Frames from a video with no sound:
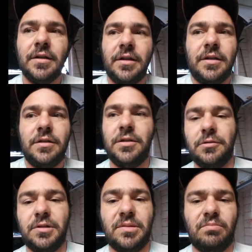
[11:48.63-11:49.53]
you'd
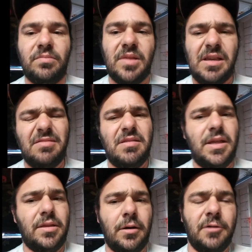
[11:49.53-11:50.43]
think that
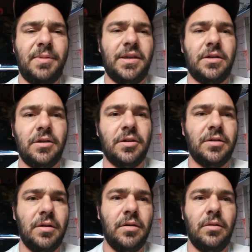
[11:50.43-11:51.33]
there'd be good
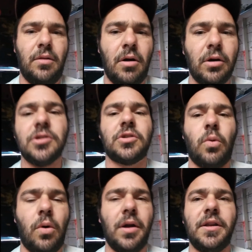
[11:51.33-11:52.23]
large
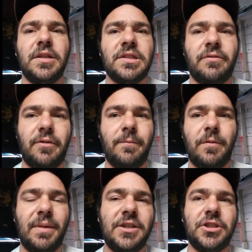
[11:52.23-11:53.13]
quantities of
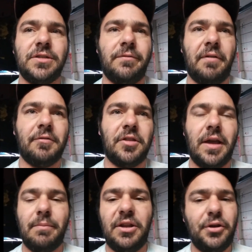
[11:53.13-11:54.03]
information of everything. I
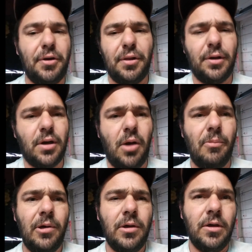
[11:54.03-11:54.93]
mean, you can look up
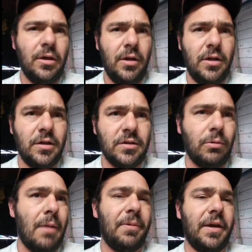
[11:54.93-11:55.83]

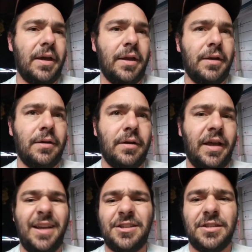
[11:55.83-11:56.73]
swapping in
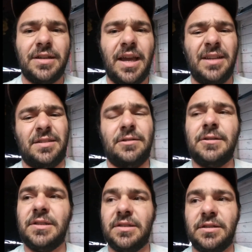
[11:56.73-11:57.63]
H and K
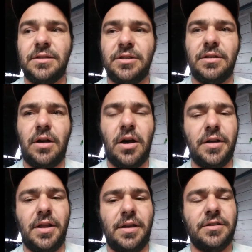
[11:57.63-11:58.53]
series and
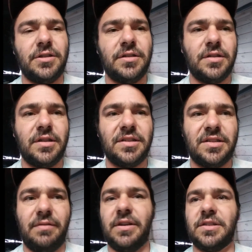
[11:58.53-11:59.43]
Honda engines into
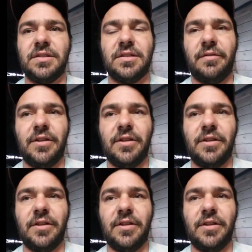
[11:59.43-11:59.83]
Civics and stuff like